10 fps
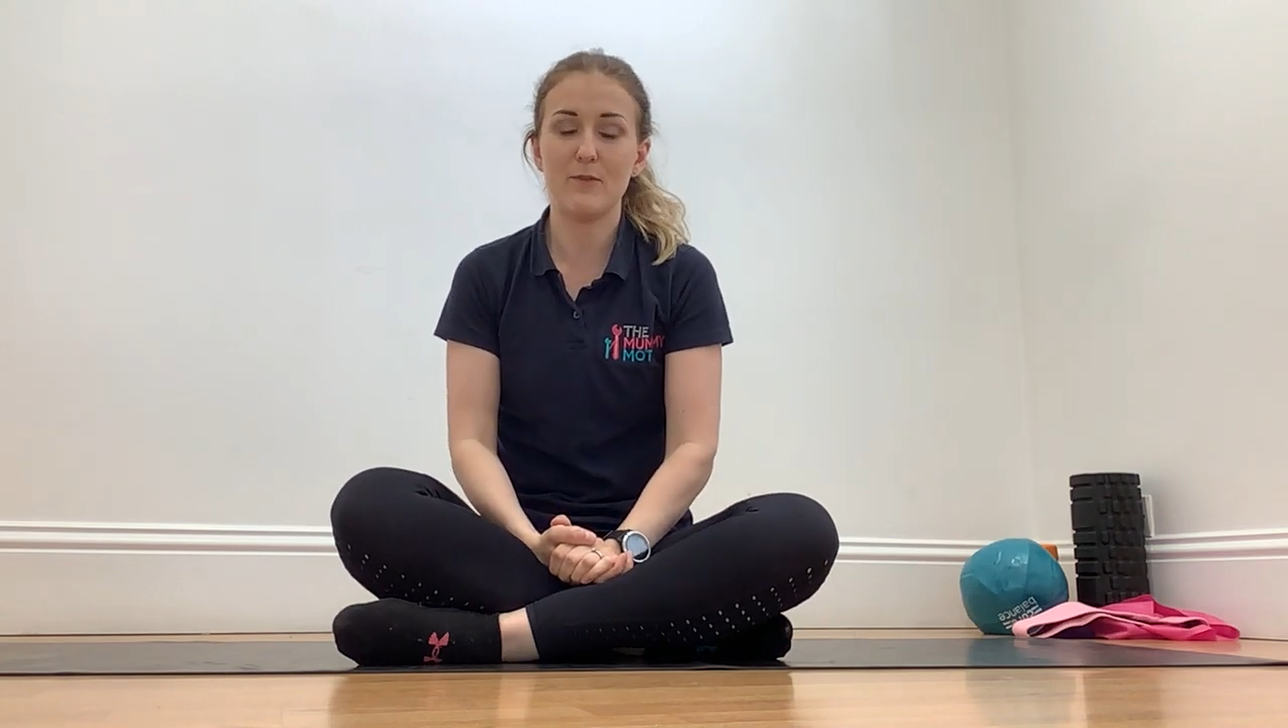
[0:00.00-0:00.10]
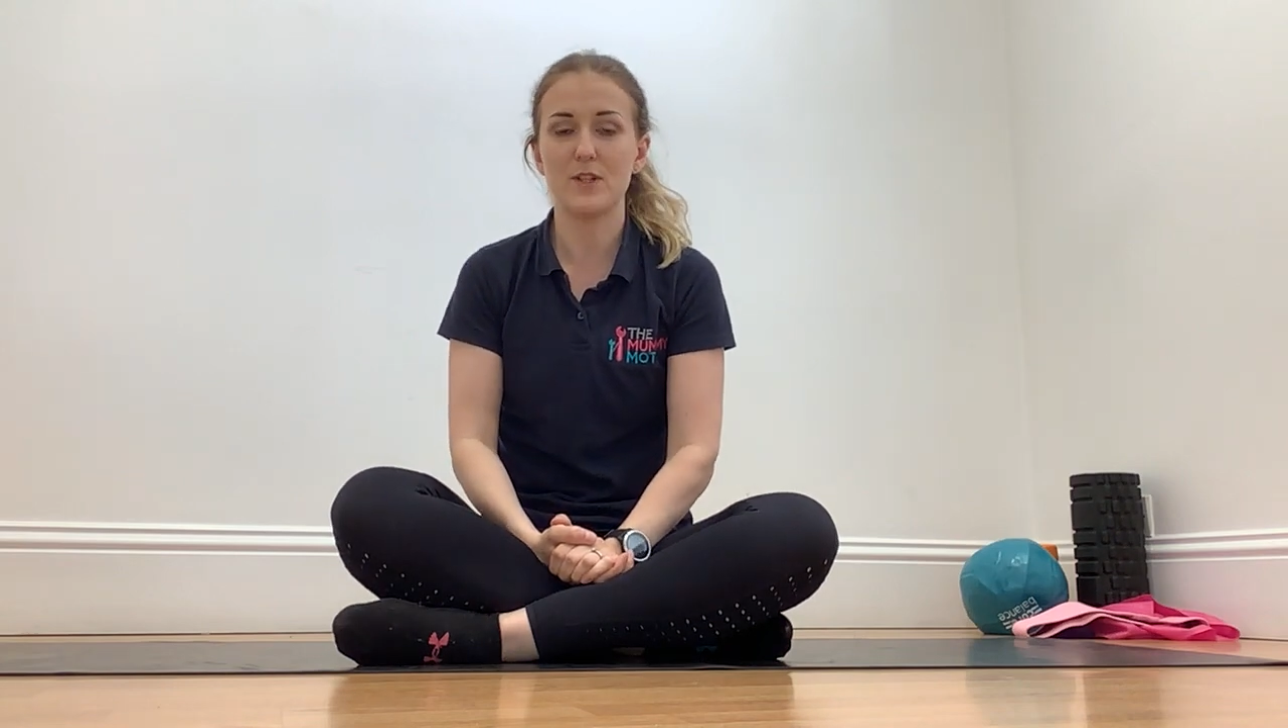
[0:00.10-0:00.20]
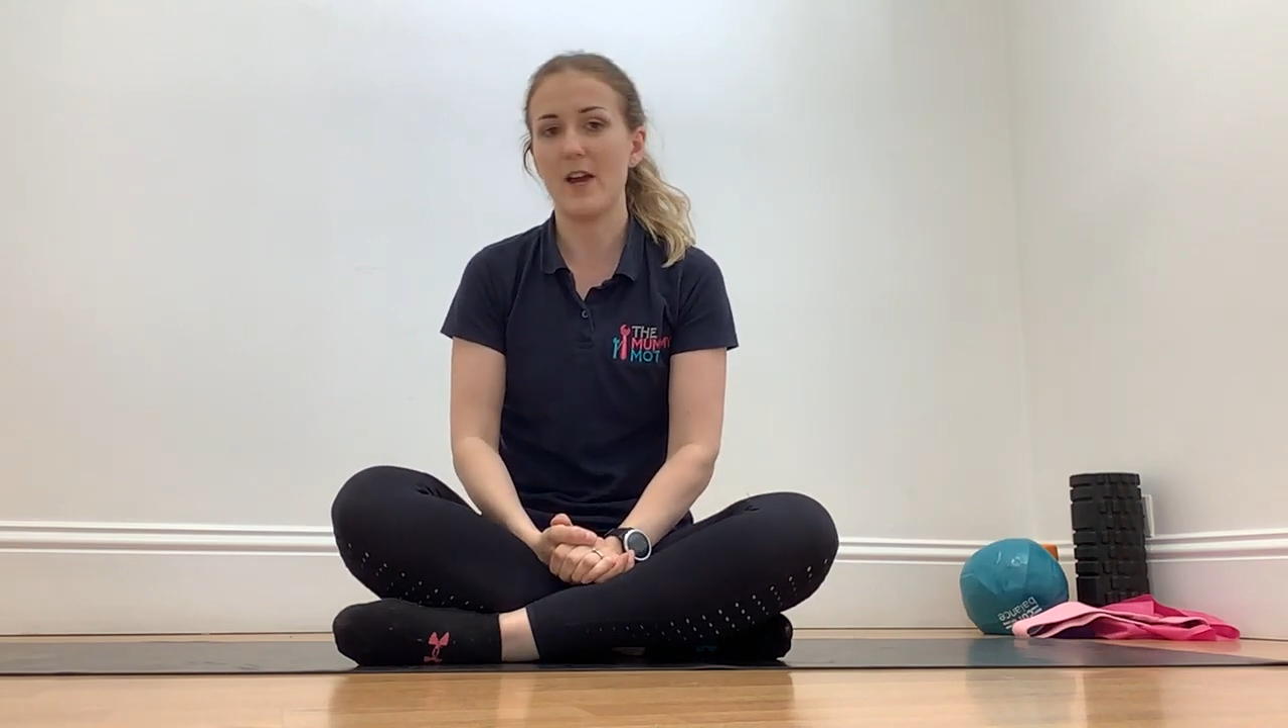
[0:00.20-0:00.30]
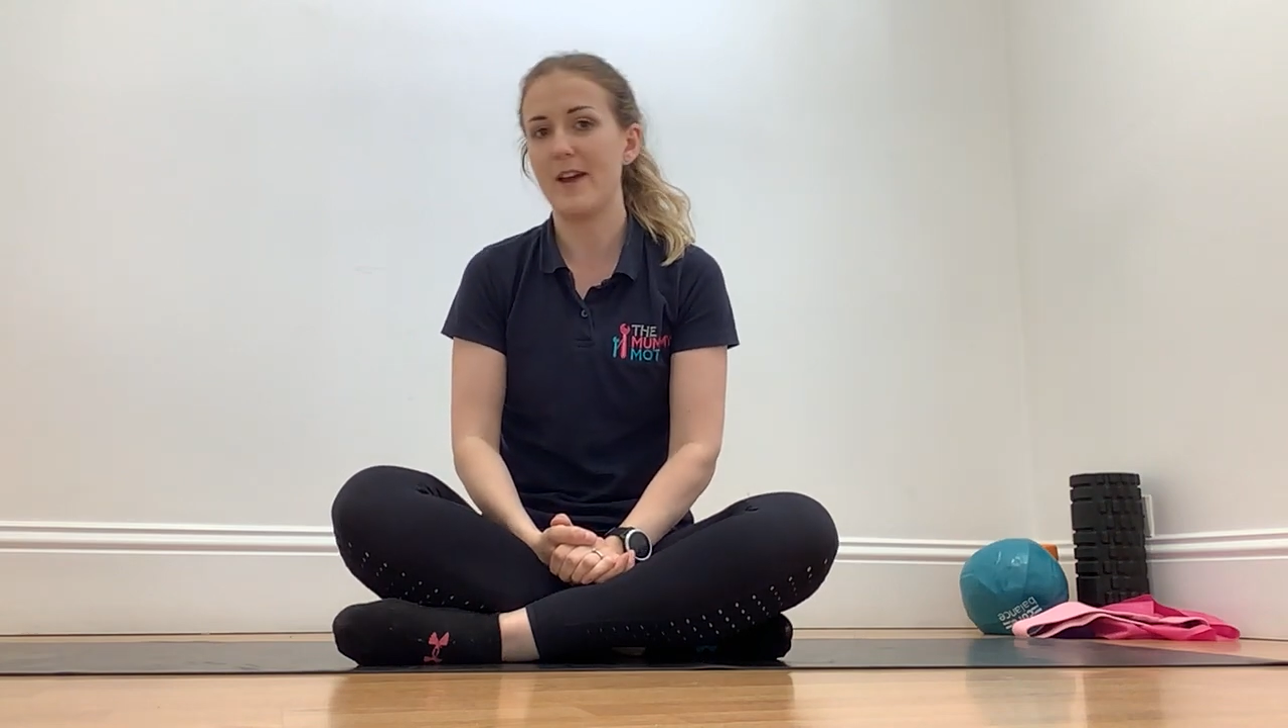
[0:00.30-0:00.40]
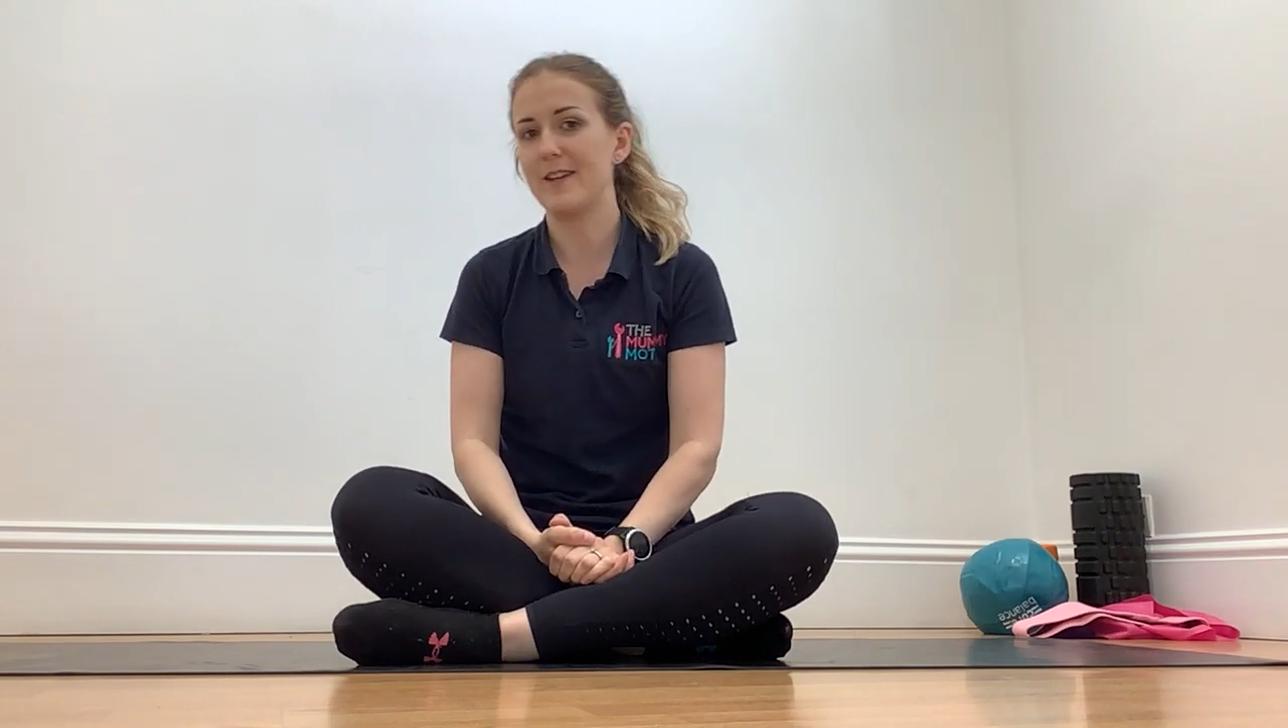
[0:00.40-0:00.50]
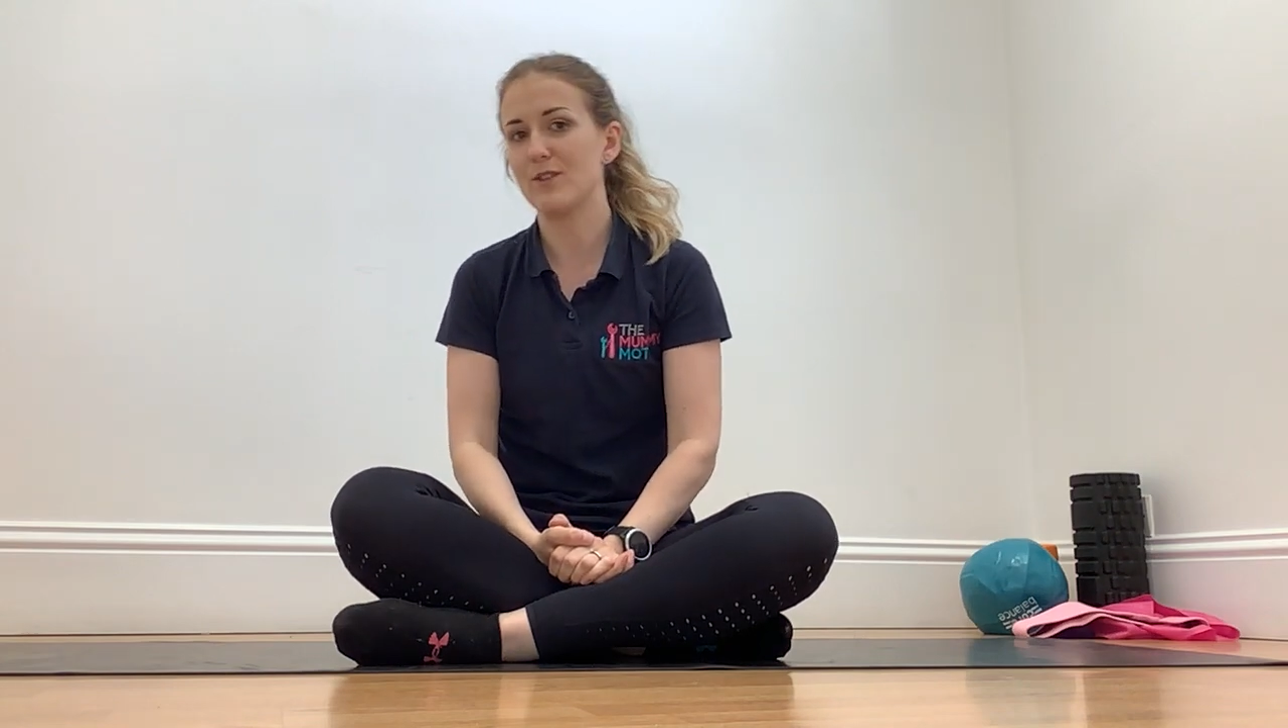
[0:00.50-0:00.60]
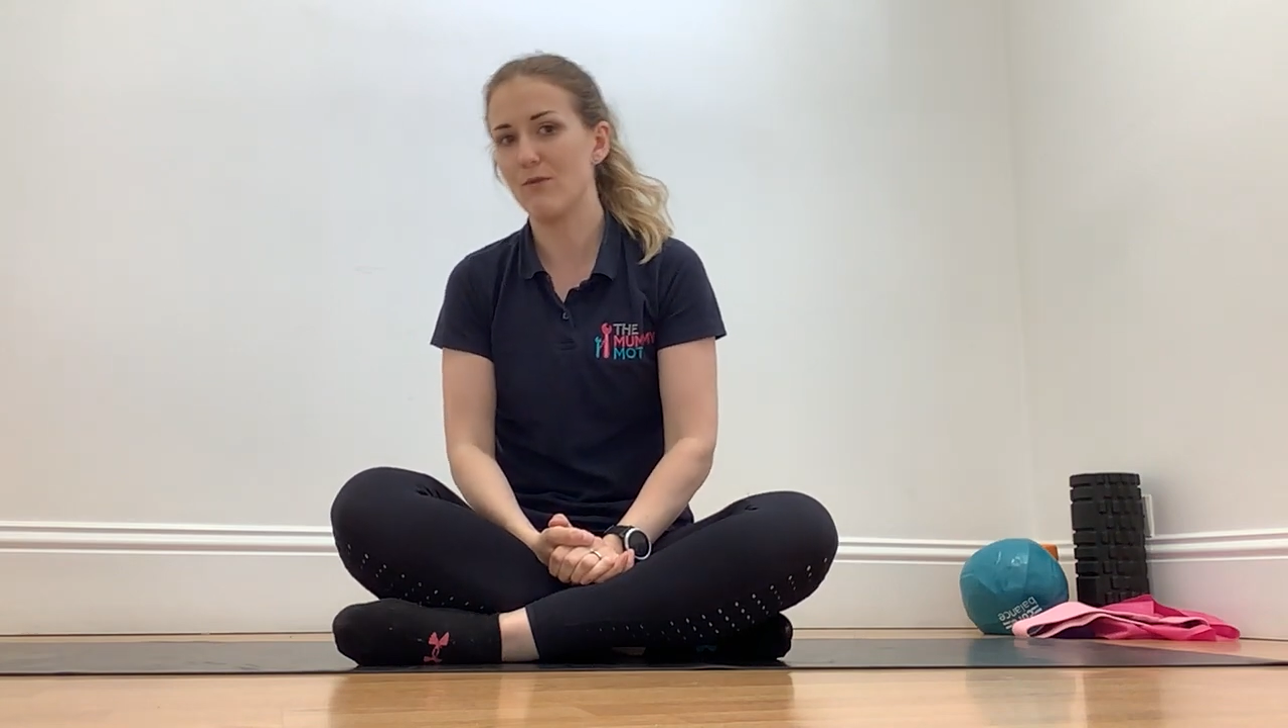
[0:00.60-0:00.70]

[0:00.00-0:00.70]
returning to